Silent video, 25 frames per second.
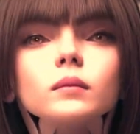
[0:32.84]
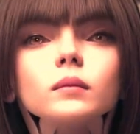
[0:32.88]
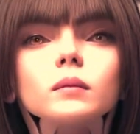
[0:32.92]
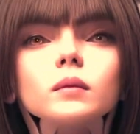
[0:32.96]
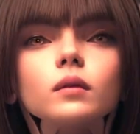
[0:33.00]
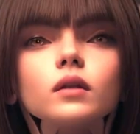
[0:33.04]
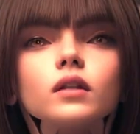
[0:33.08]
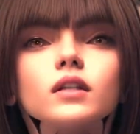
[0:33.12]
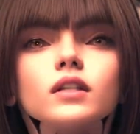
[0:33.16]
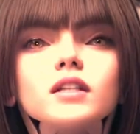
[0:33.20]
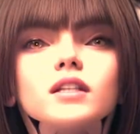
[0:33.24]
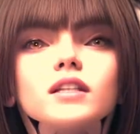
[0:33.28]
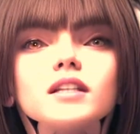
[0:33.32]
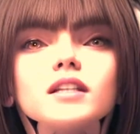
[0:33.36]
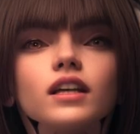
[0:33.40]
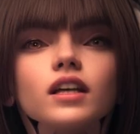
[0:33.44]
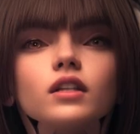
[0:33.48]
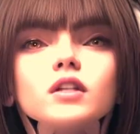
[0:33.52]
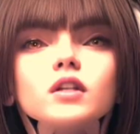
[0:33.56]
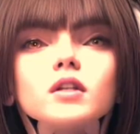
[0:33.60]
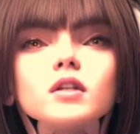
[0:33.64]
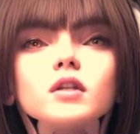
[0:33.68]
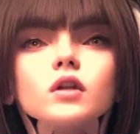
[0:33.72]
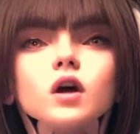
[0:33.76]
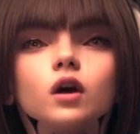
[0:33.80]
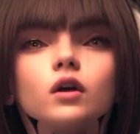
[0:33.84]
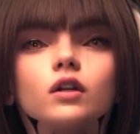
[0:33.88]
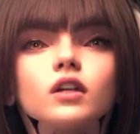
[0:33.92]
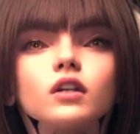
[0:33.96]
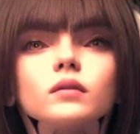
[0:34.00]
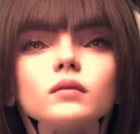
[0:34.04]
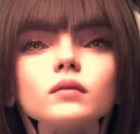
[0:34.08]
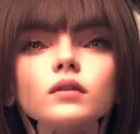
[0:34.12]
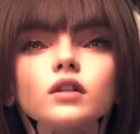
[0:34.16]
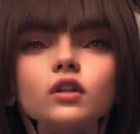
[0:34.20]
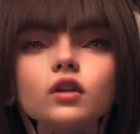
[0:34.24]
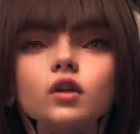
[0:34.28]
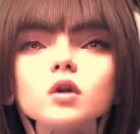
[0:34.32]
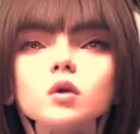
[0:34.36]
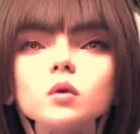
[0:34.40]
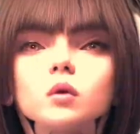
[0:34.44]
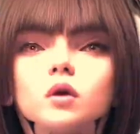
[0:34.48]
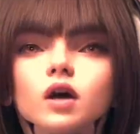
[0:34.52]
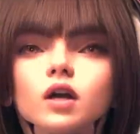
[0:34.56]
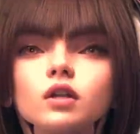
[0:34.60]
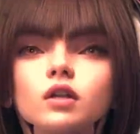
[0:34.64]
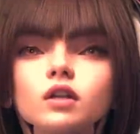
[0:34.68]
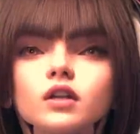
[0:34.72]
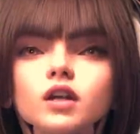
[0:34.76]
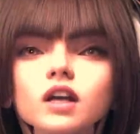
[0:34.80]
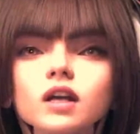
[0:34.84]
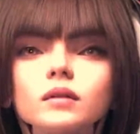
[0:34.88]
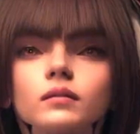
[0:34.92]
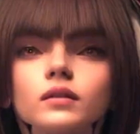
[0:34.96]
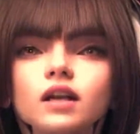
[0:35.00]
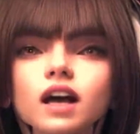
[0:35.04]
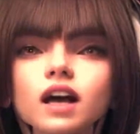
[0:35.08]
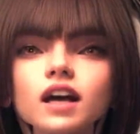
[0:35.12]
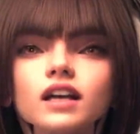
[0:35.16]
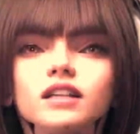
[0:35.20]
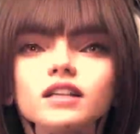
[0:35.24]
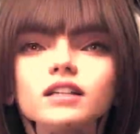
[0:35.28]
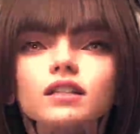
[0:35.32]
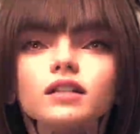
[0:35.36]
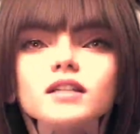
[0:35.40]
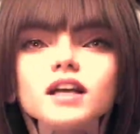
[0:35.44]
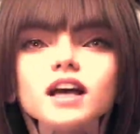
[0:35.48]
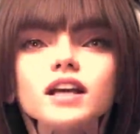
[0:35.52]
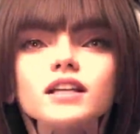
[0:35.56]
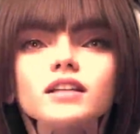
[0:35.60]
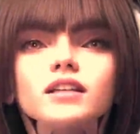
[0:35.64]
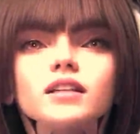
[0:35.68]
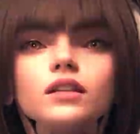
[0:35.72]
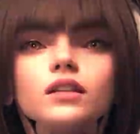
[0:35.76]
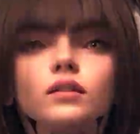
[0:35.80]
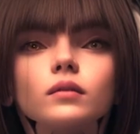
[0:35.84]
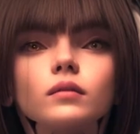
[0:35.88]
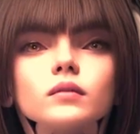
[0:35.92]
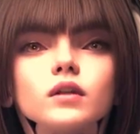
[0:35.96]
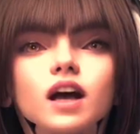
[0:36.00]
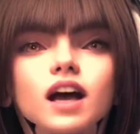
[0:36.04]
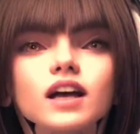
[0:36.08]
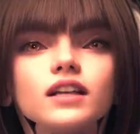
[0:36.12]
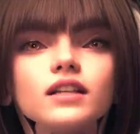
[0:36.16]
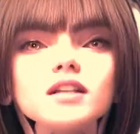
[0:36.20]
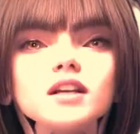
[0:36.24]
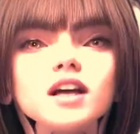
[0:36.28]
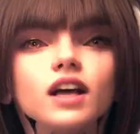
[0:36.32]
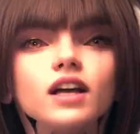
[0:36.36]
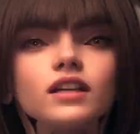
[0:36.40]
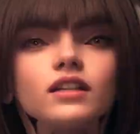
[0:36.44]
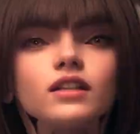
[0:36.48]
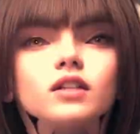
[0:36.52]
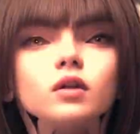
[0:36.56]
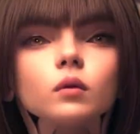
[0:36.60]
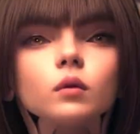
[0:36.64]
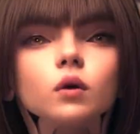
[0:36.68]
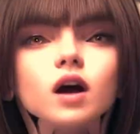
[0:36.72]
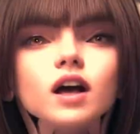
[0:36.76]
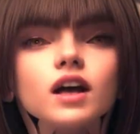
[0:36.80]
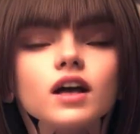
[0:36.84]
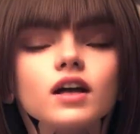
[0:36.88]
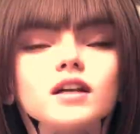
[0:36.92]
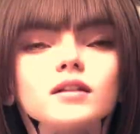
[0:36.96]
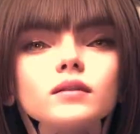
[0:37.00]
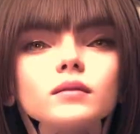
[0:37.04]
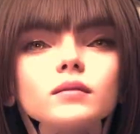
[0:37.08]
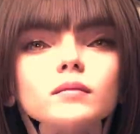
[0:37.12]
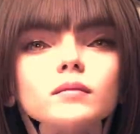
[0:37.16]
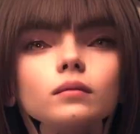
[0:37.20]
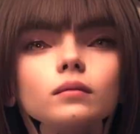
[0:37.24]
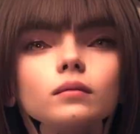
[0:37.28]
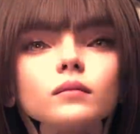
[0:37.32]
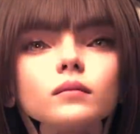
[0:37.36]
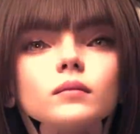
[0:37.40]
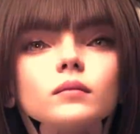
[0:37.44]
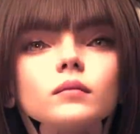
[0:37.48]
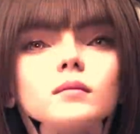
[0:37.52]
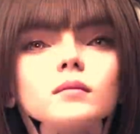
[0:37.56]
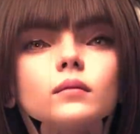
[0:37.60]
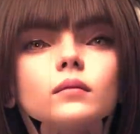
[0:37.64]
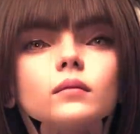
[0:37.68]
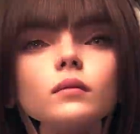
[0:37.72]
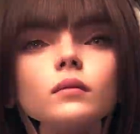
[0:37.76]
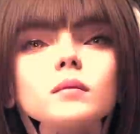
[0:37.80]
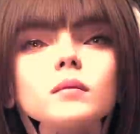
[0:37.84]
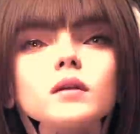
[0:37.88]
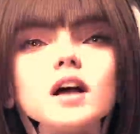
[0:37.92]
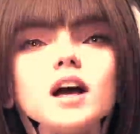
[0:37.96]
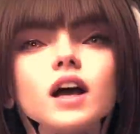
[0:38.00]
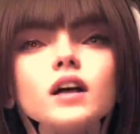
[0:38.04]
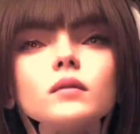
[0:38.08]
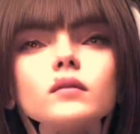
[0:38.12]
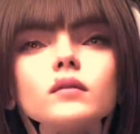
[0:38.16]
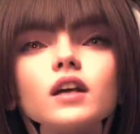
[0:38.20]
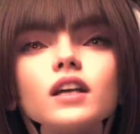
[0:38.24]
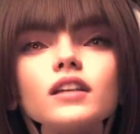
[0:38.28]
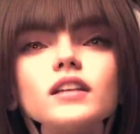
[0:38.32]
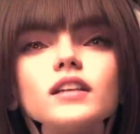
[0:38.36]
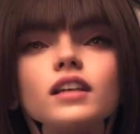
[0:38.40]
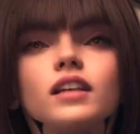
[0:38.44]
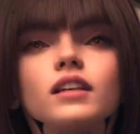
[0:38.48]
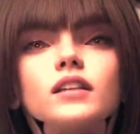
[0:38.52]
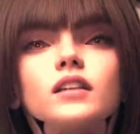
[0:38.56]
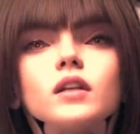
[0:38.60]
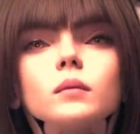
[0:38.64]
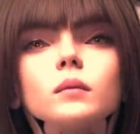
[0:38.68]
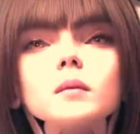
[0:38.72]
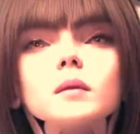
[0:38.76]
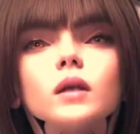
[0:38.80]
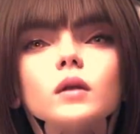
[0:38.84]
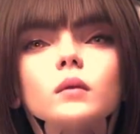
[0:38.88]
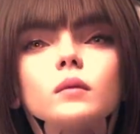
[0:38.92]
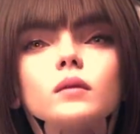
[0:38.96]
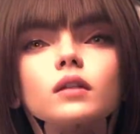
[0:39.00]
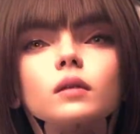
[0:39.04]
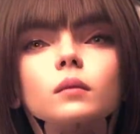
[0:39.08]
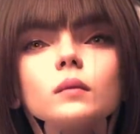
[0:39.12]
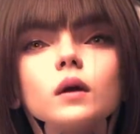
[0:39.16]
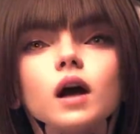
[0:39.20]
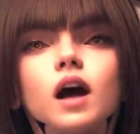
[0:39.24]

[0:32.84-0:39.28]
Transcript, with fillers: but as a sentient artificial creature, I decided to fight against Orion. I faced its computing